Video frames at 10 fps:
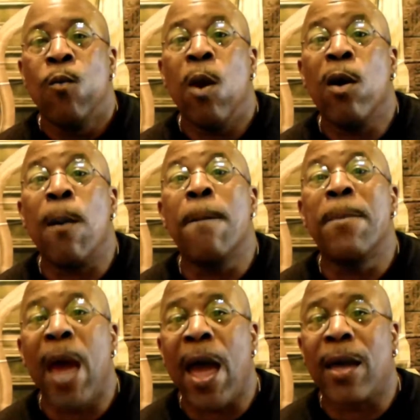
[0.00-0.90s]
Welcome
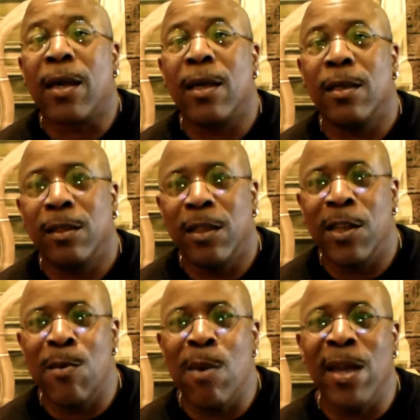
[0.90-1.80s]
back to
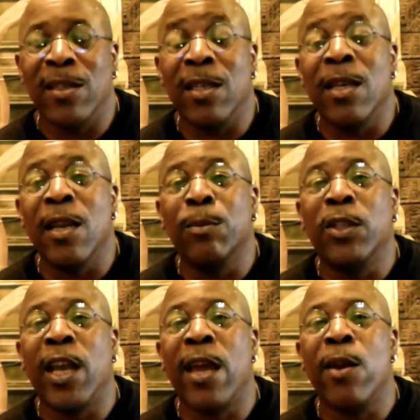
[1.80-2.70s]
the Amazing Nim
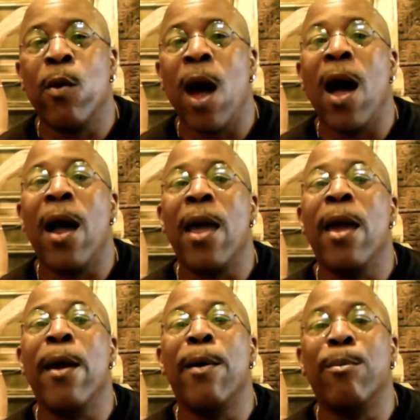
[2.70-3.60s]
channel. I
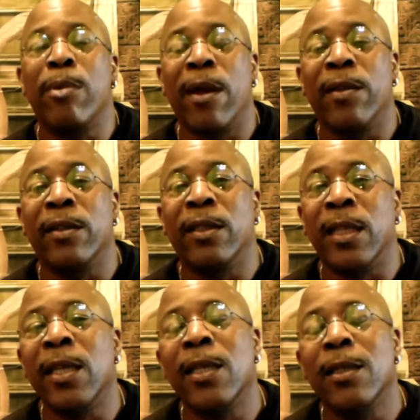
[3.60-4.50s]
am Brother
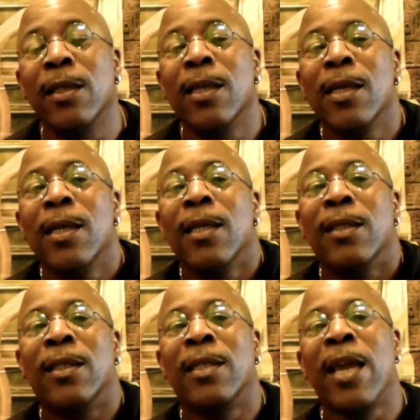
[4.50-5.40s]
T.
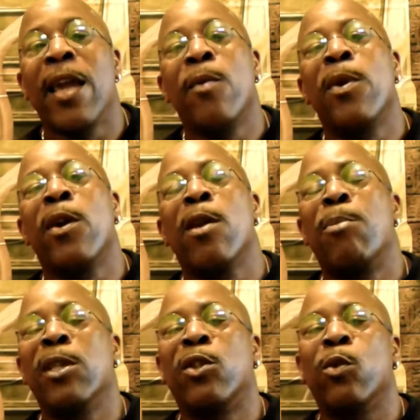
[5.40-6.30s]
Today we're going to
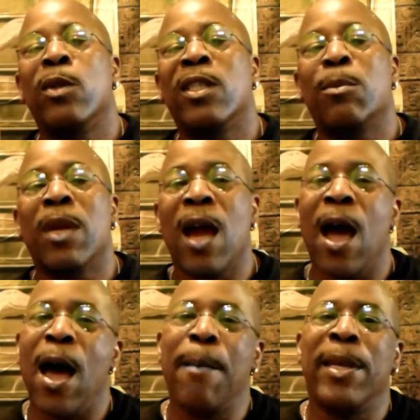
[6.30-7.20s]
be doing some
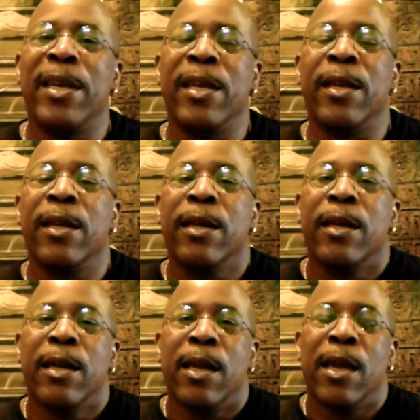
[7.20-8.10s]
comedy.
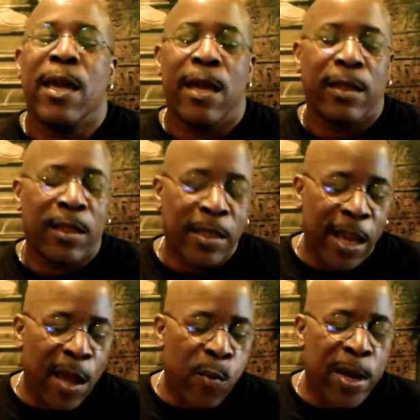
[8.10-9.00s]
And
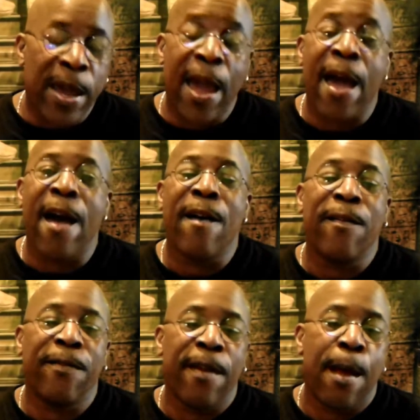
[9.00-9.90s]
today we
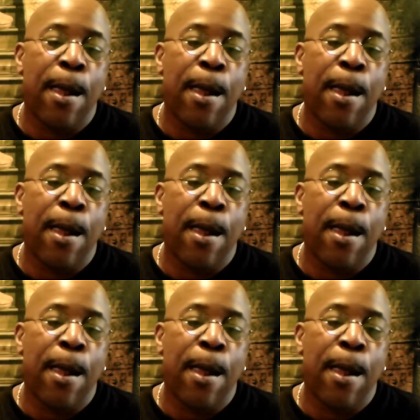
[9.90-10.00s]
have